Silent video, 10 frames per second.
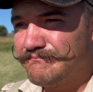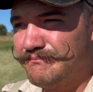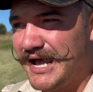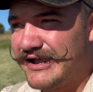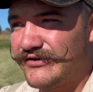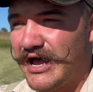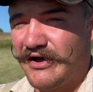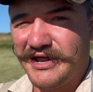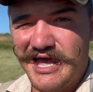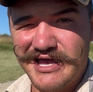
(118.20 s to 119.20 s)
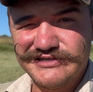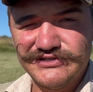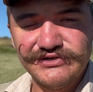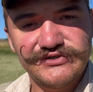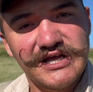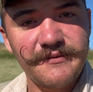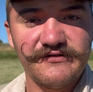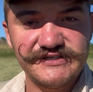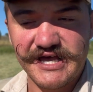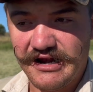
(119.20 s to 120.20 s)
background as to some of
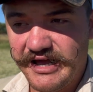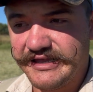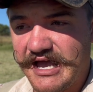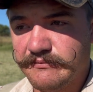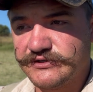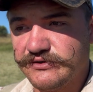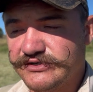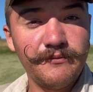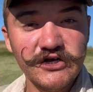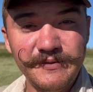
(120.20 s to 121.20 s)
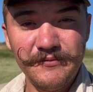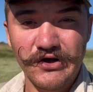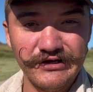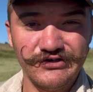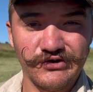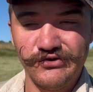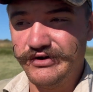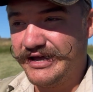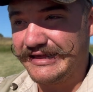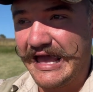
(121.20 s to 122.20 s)
the satellite camps, because for most people going to the
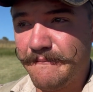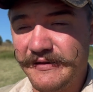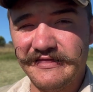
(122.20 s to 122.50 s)
Kruger and camping,